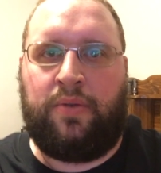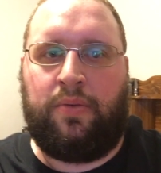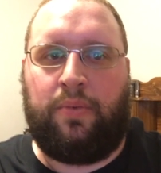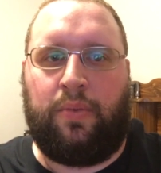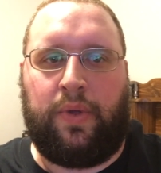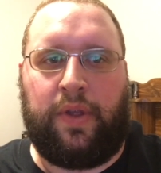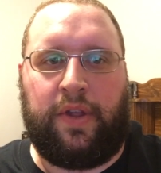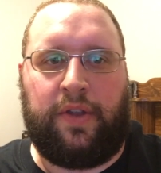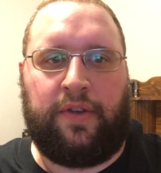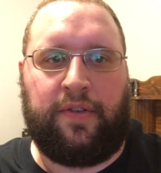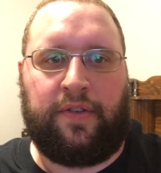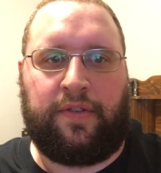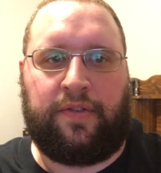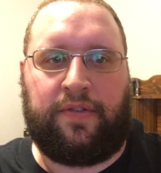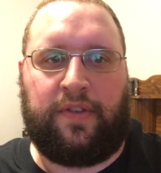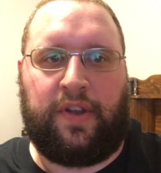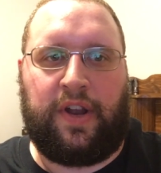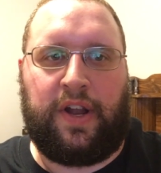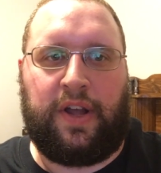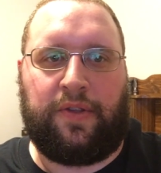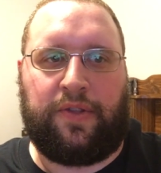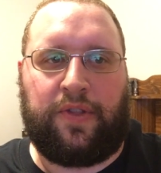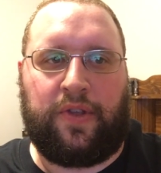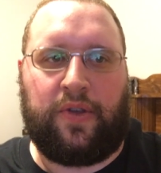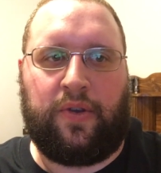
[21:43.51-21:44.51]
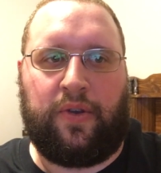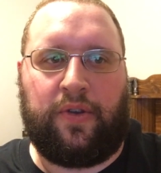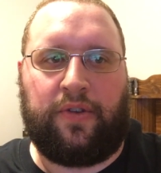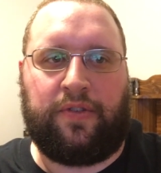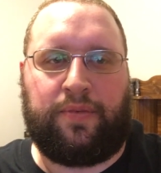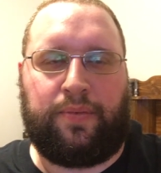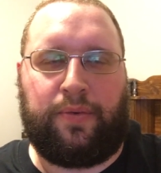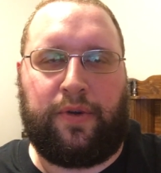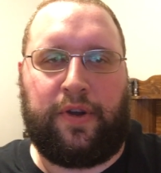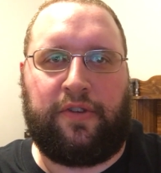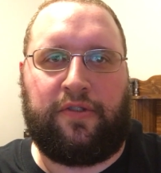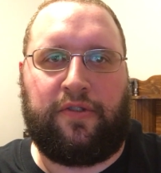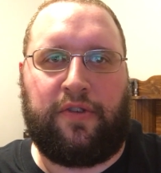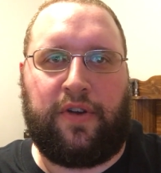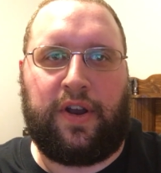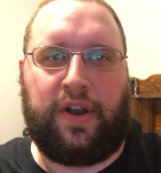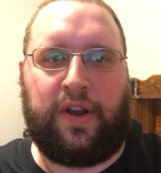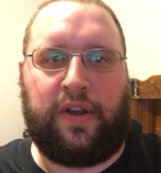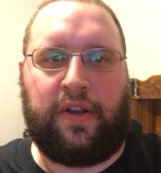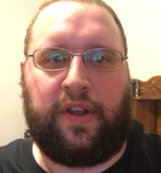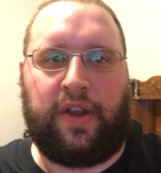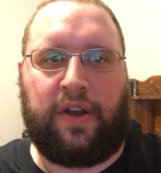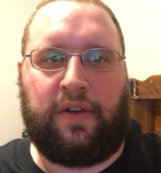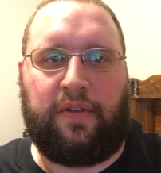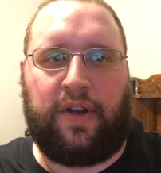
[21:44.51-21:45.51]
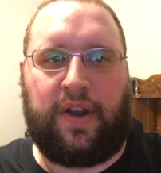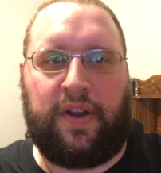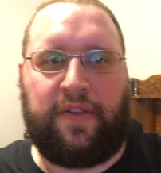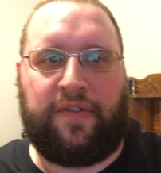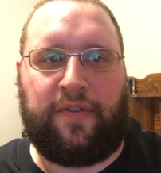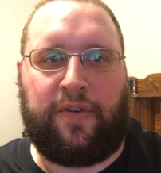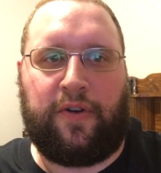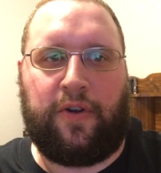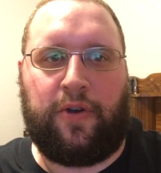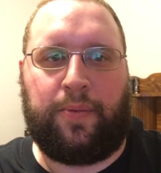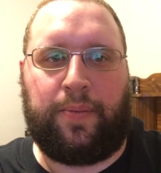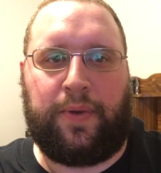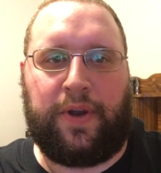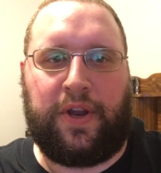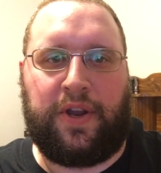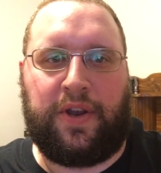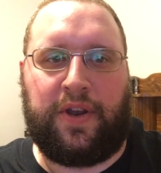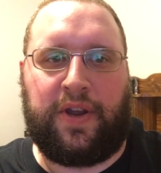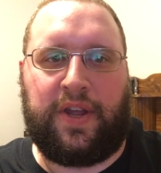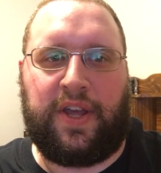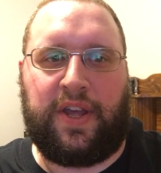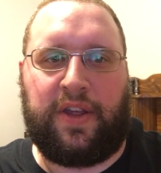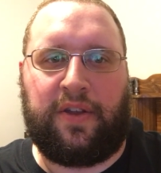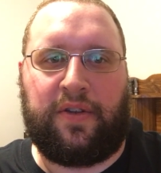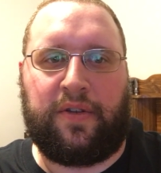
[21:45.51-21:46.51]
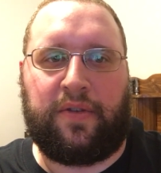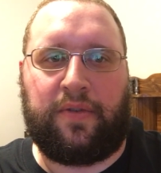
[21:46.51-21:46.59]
will he just sit out the whole spring training and get ready for opening day?